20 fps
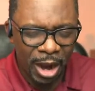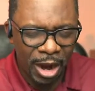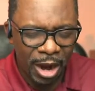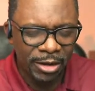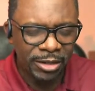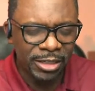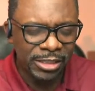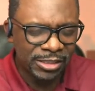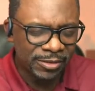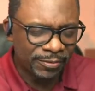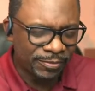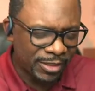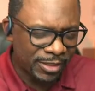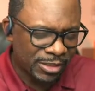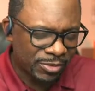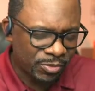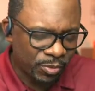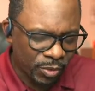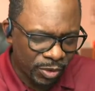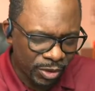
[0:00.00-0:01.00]
darkness of
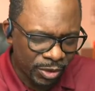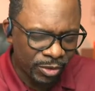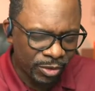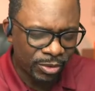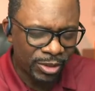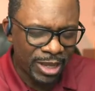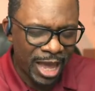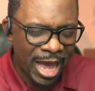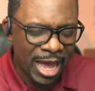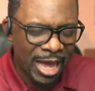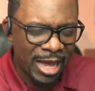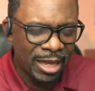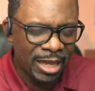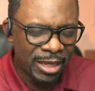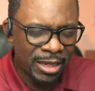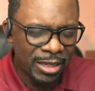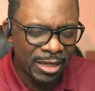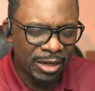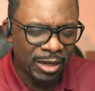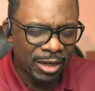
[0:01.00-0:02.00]
this world,
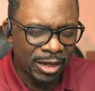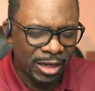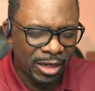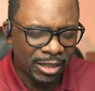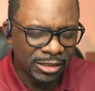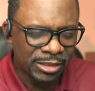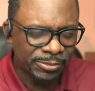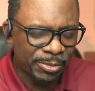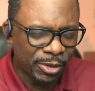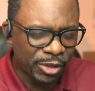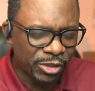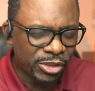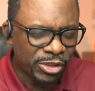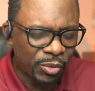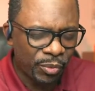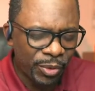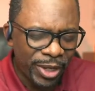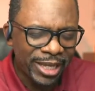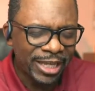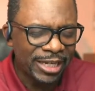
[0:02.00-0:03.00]
God, uh, uh,
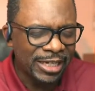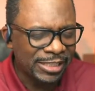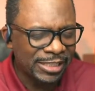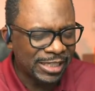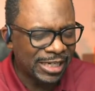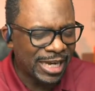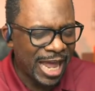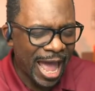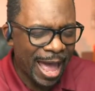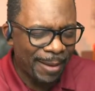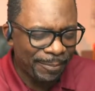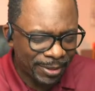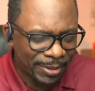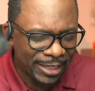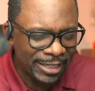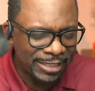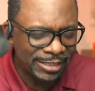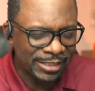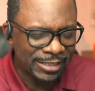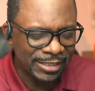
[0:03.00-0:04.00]
spiritual wickedness in high
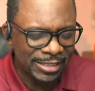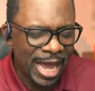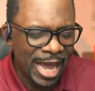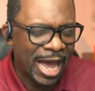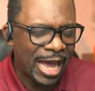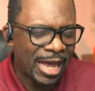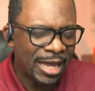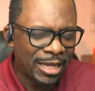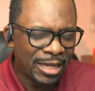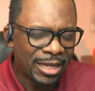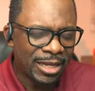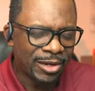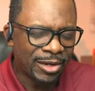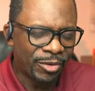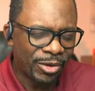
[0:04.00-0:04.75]
places, God.